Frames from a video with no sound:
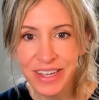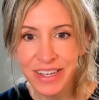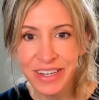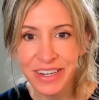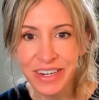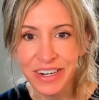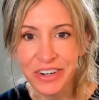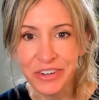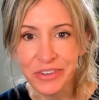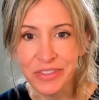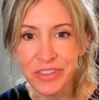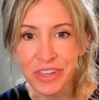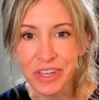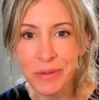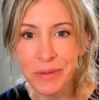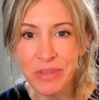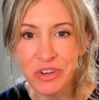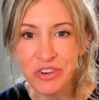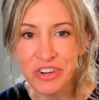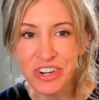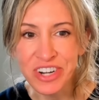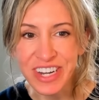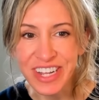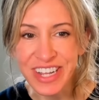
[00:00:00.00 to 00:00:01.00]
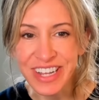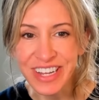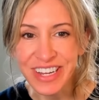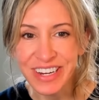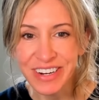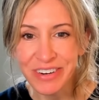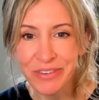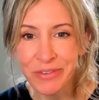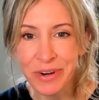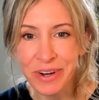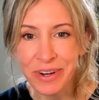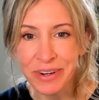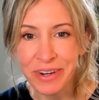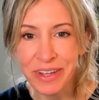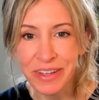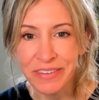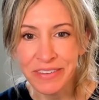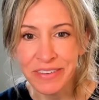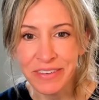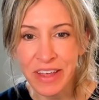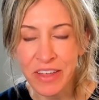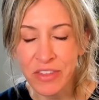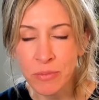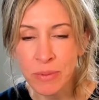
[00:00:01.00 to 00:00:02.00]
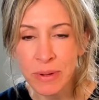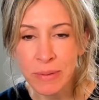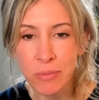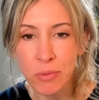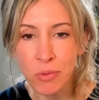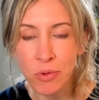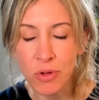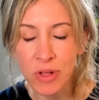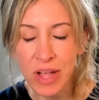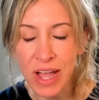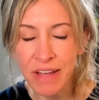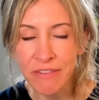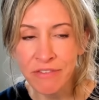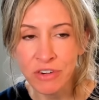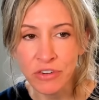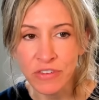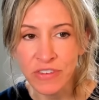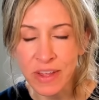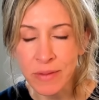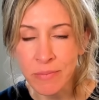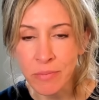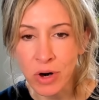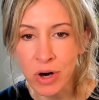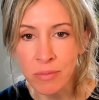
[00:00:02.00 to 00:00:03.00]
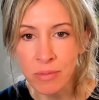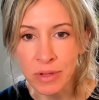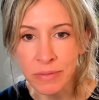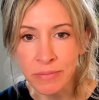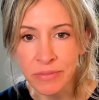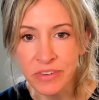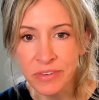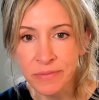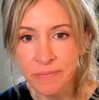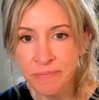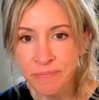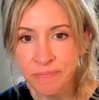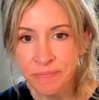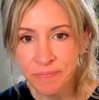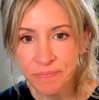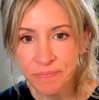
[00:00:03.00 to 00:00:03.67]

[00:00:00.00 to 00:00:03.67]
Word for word: you know, the community, because other people will have your same problems.